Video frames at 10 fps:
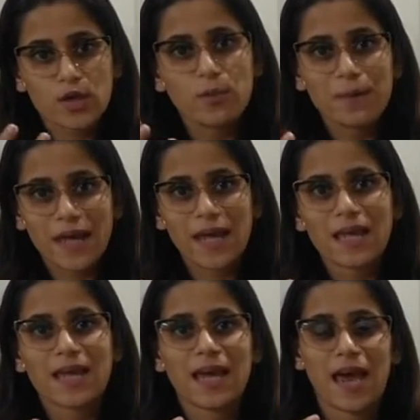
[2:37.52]

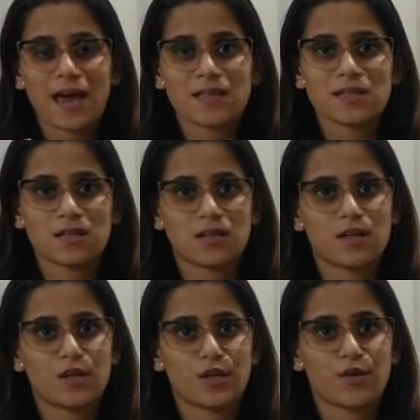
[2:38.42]
playing, and
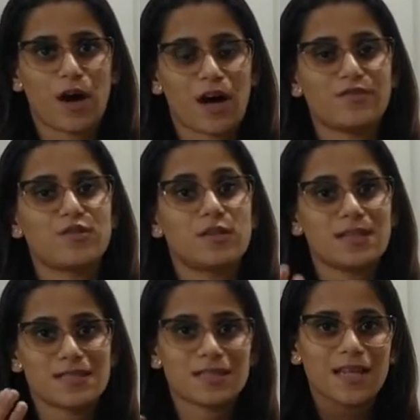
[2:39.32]
you have to
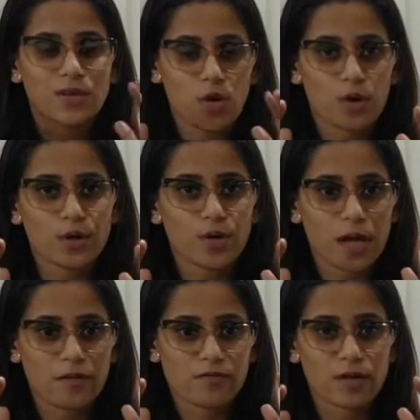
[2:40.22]
listen that audio
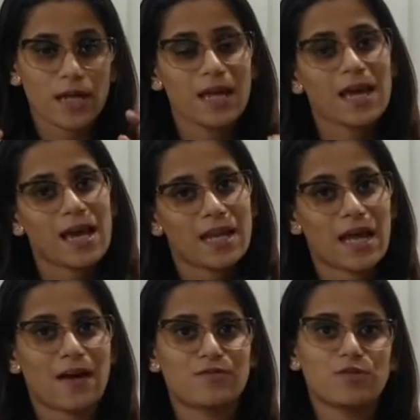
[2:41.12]
carefully and
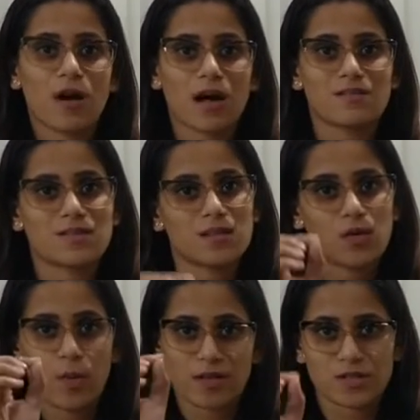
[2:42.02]
have to answer the
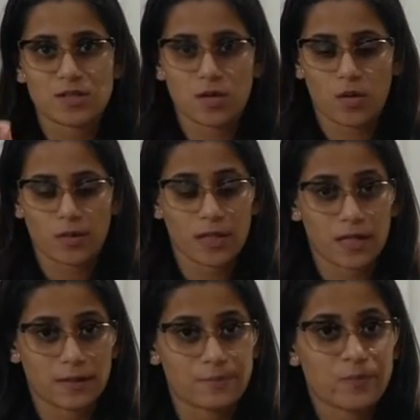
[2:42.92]
questions
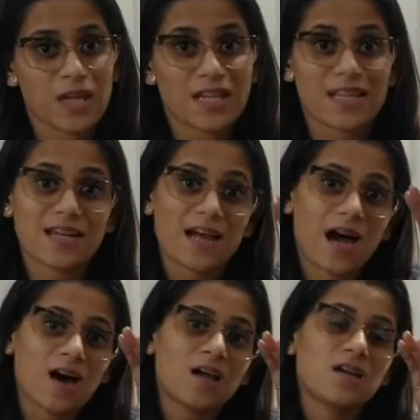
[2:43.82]
accordingly. There
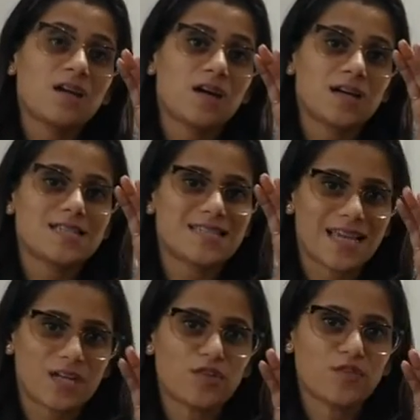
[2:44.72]
are a
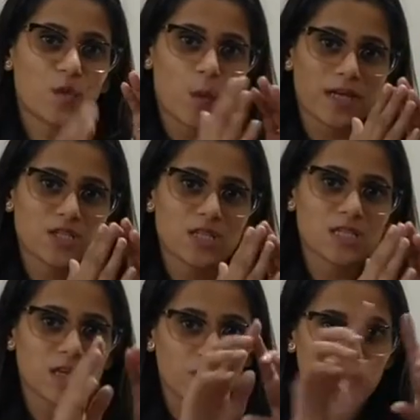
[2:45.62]
set of questions
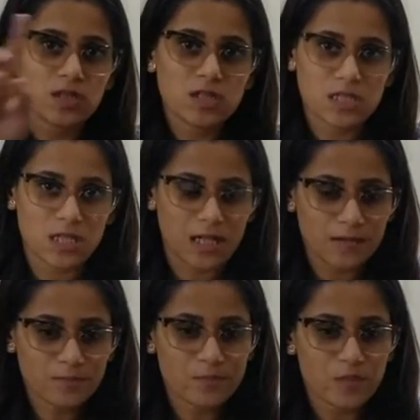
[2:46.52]
given on the
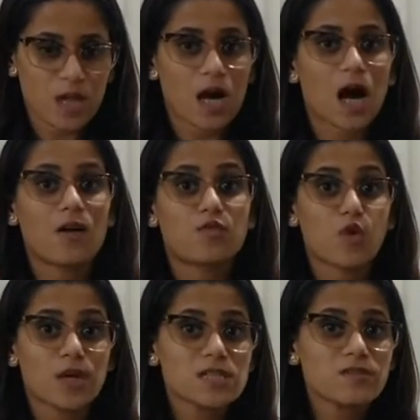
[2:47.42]
screen. A
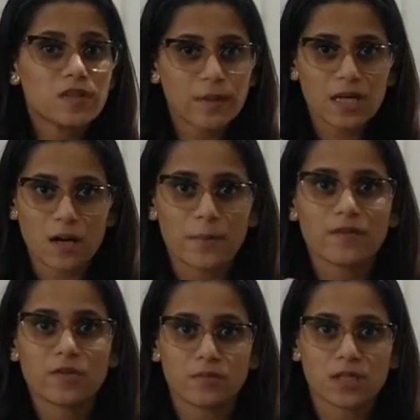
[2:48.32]
voice will be coming
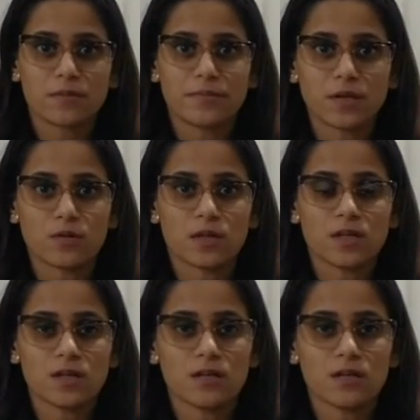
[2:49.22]
from the computer